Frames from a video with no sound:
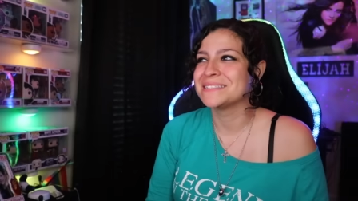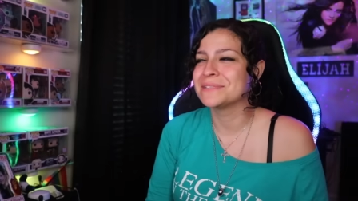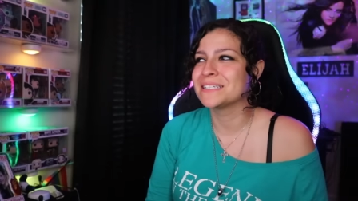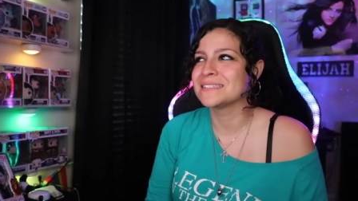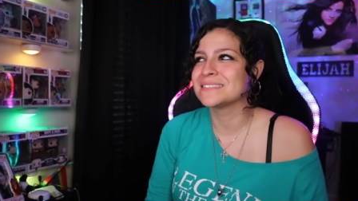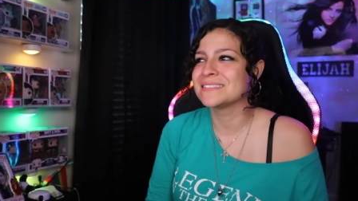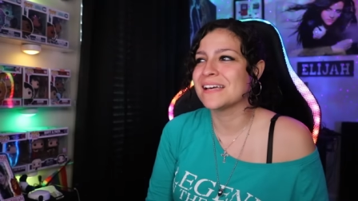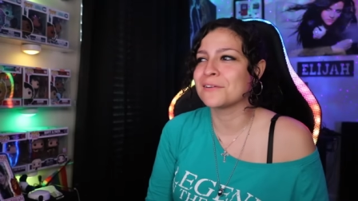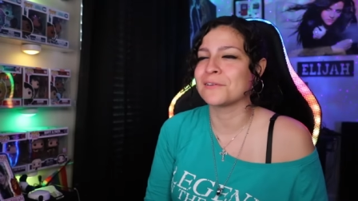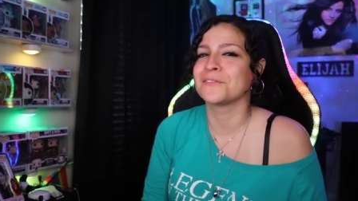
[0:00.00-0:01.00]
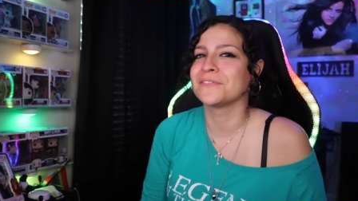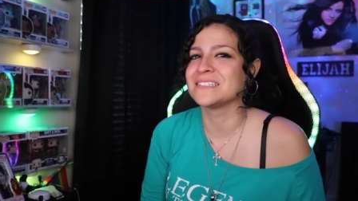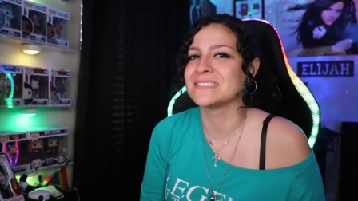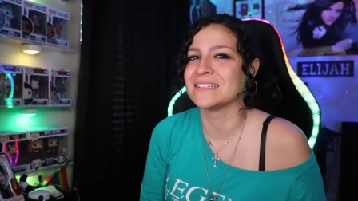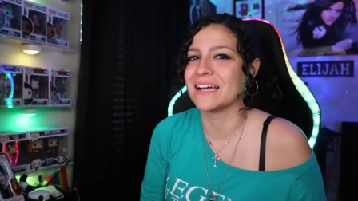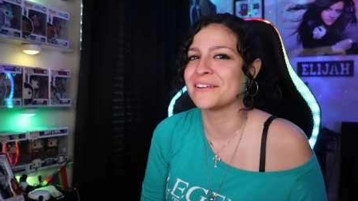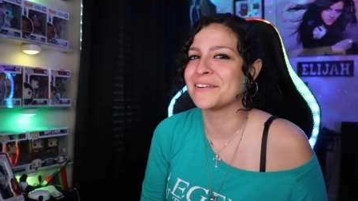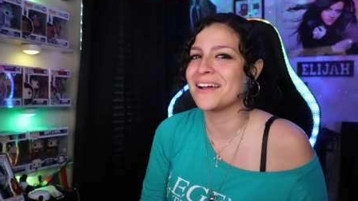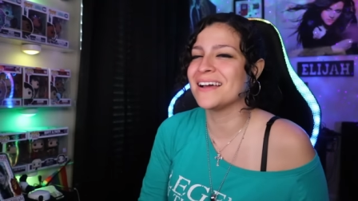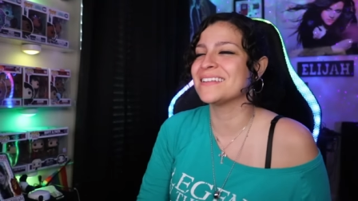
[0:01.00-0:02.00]
Because I don't know if he's lying
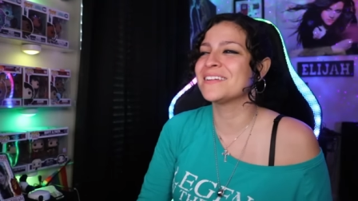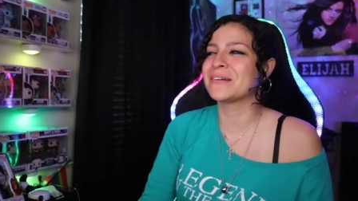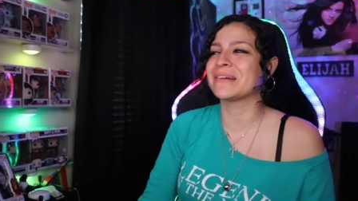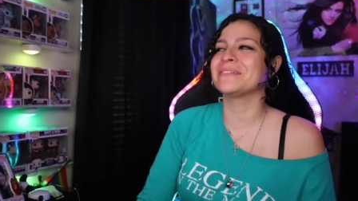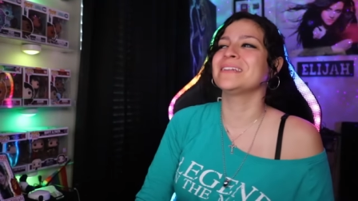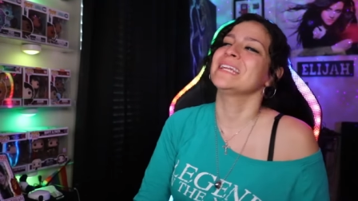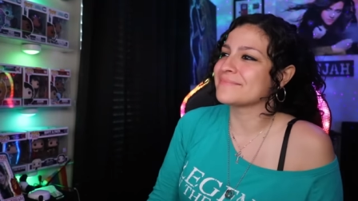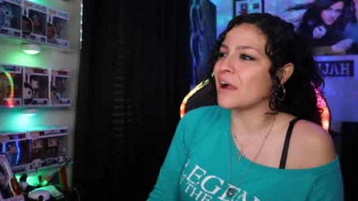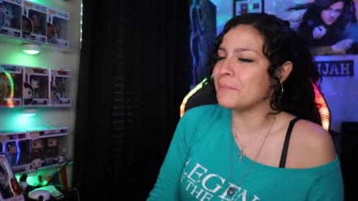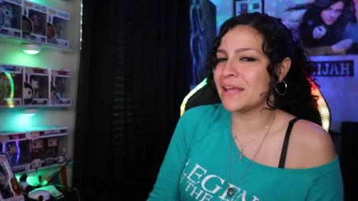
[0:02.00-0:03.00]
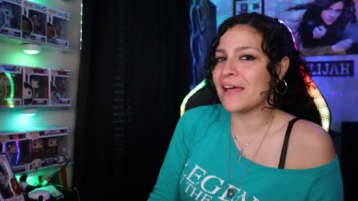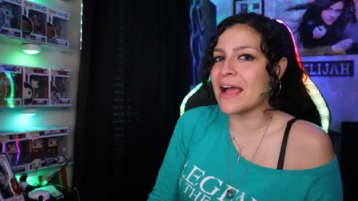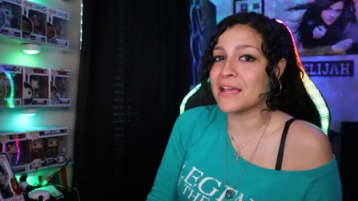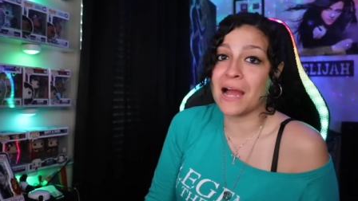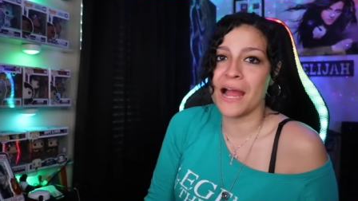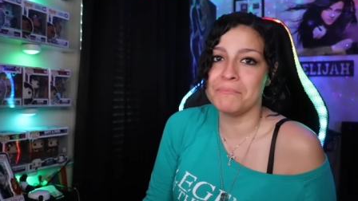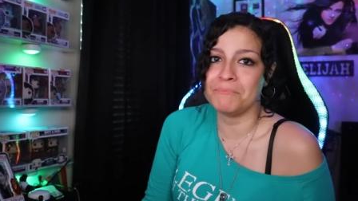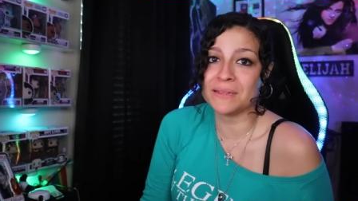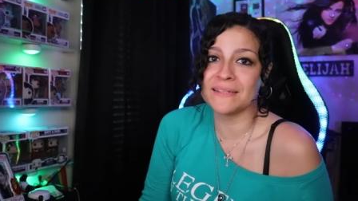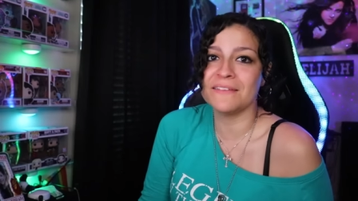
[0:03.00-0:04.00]
or not. You know what I mean? I mean, I, could, I
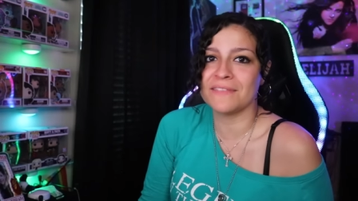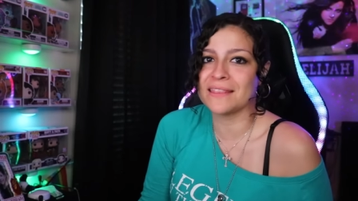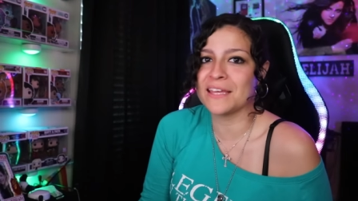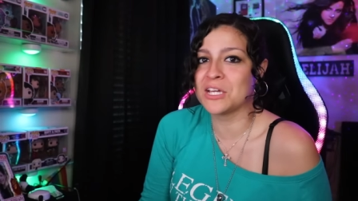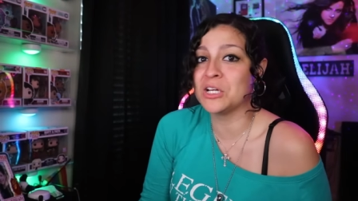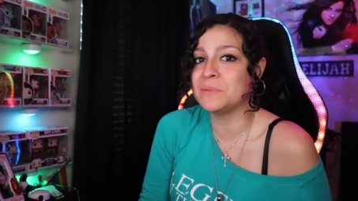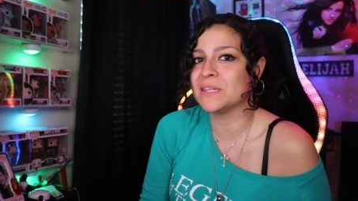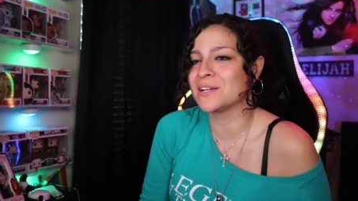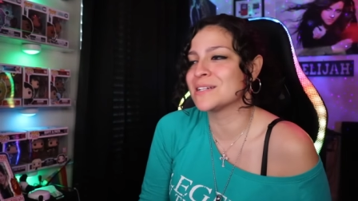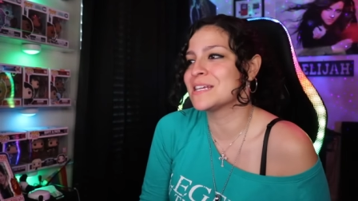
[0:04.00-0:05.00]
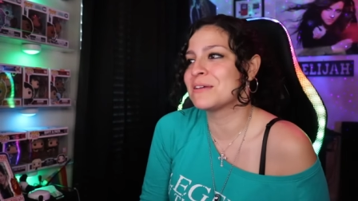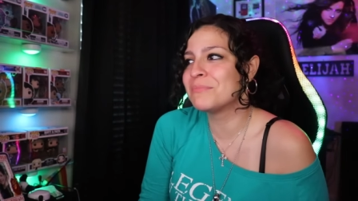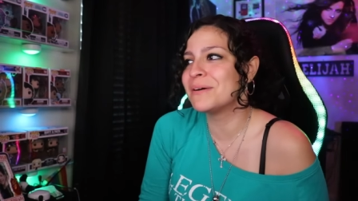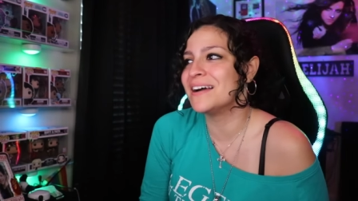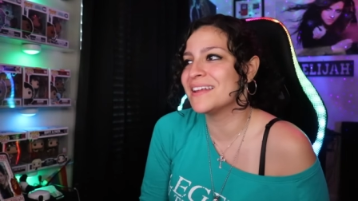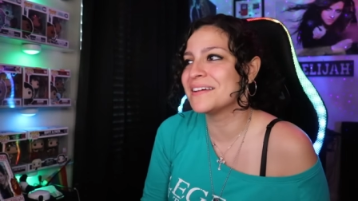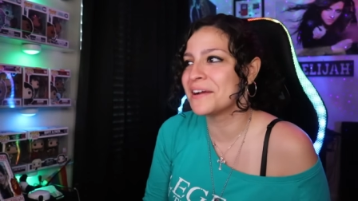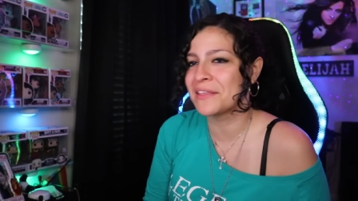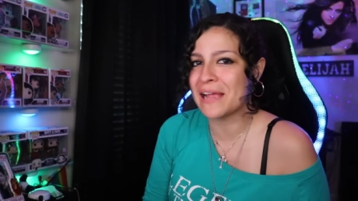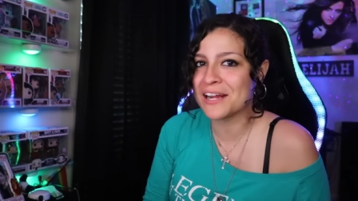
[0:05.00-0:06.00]
believe that they could be 13, but
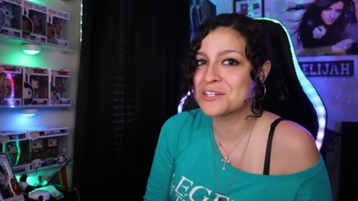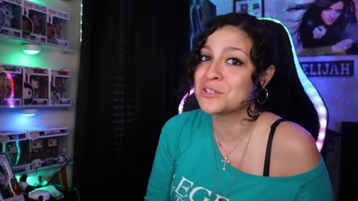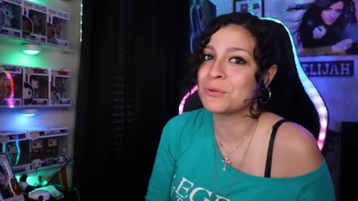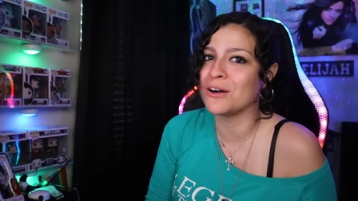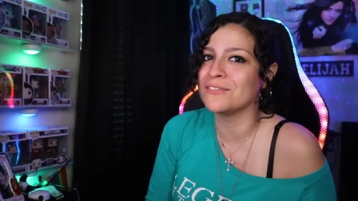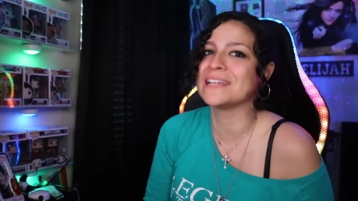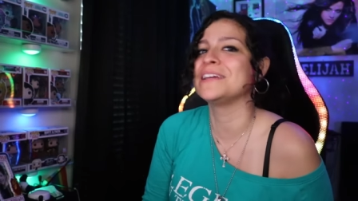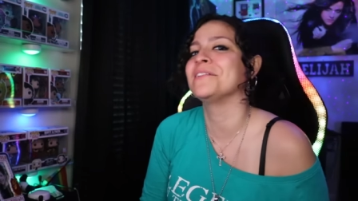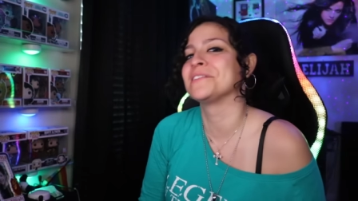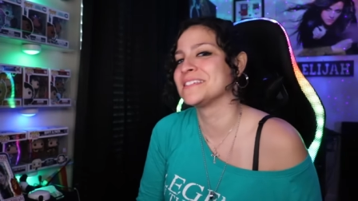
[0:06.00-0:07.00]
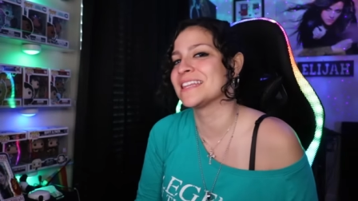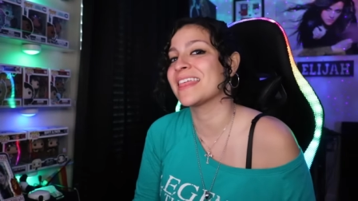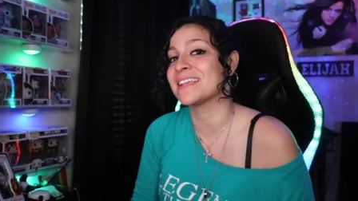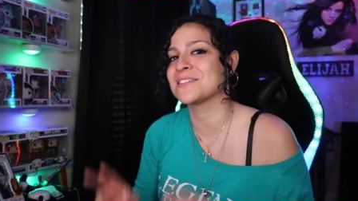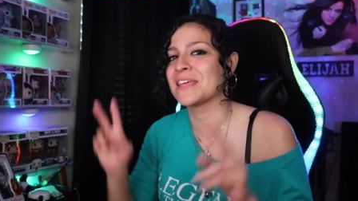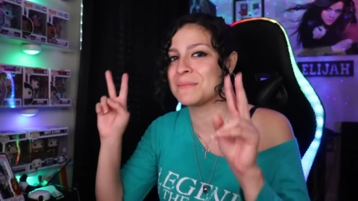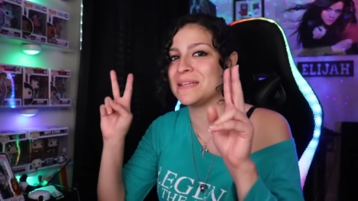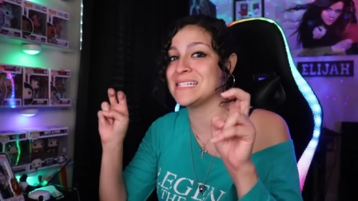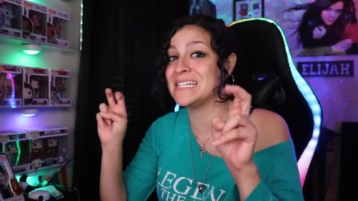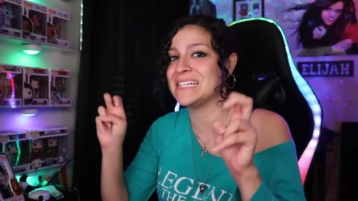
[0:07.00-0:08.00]
are they actually 12? And he only said that so they could
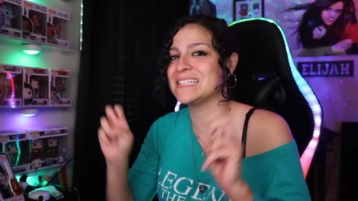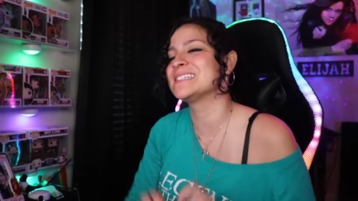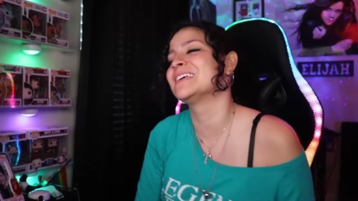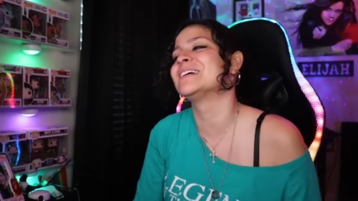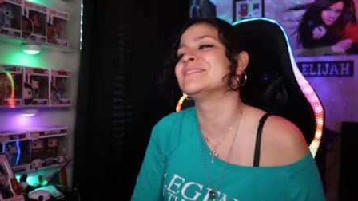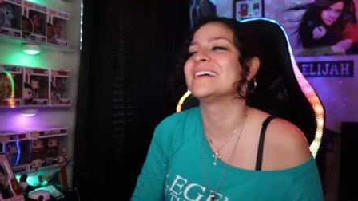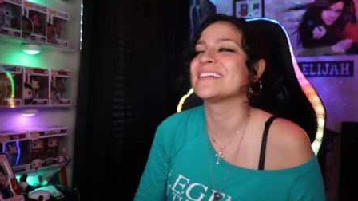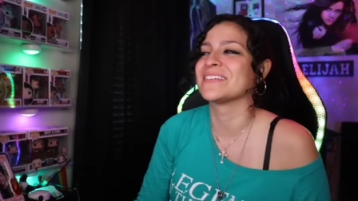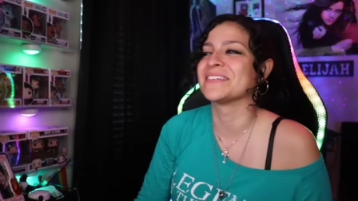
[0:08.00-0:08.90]
be teens, you know? I don't